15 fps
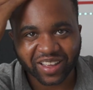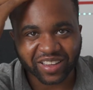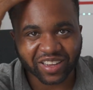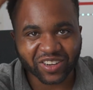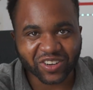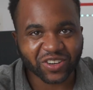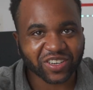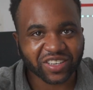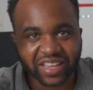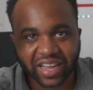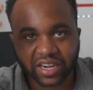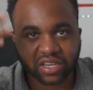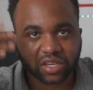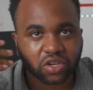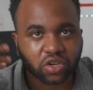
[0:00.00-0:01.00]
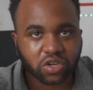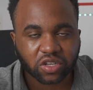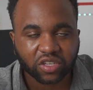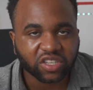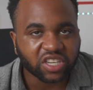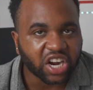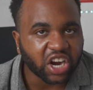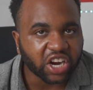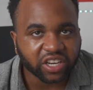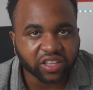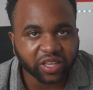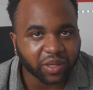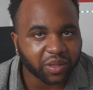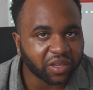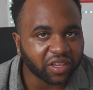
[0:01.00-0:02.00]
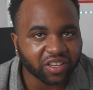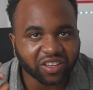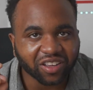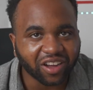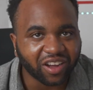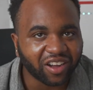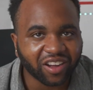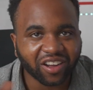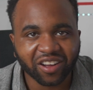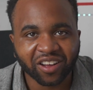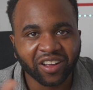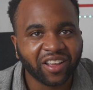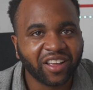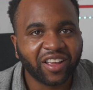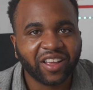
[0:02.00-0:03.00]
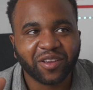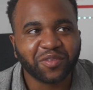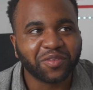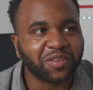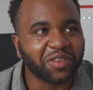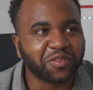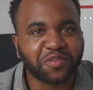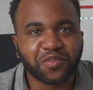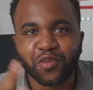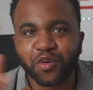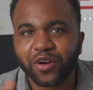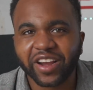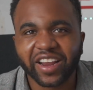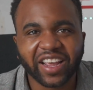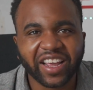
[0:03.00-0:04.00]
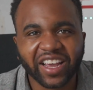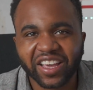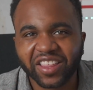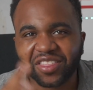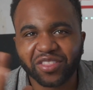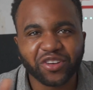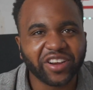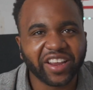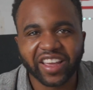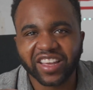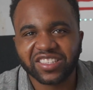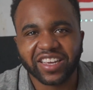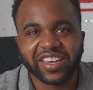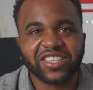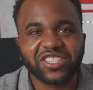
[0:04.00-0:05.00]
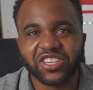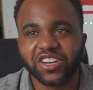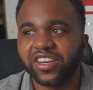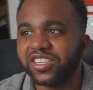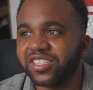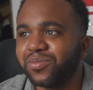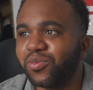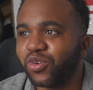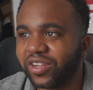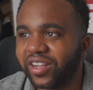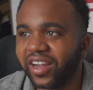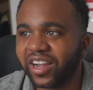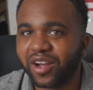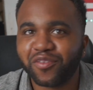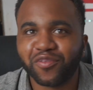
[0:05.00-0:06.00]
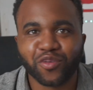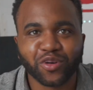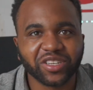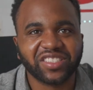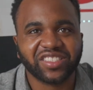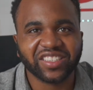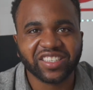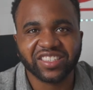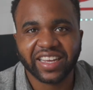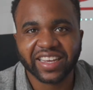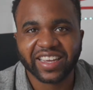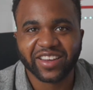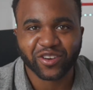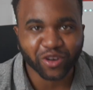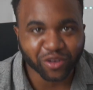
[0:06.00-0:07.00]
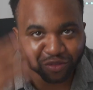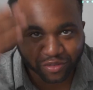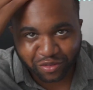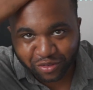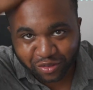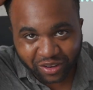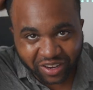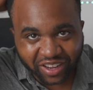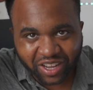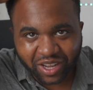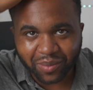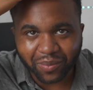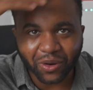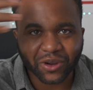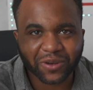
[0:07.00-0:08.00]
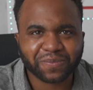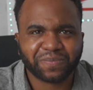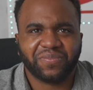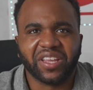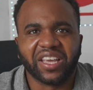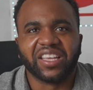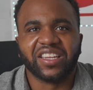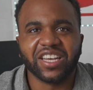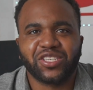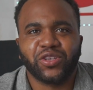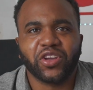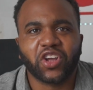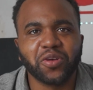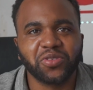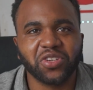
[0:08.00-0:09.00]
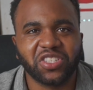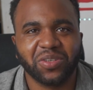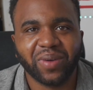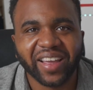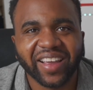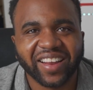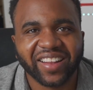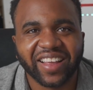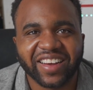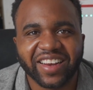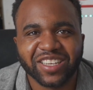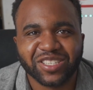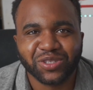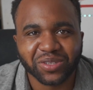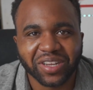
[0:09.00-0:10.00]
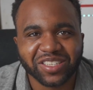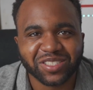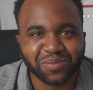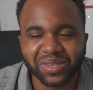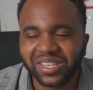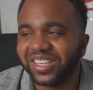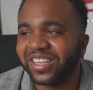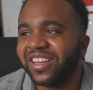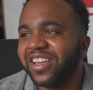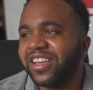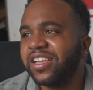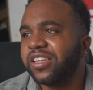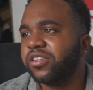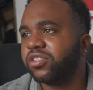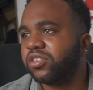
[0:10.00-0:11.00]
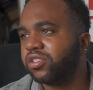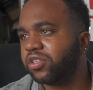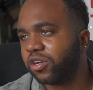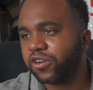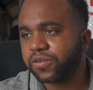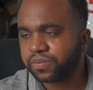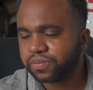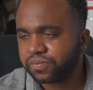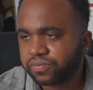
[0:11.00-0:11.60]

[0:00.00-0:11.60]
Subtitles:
you know, that curly 4A, 3A texture is more like a 4C, like it rough. But that's how it comes out of my head. Like, that's me. So,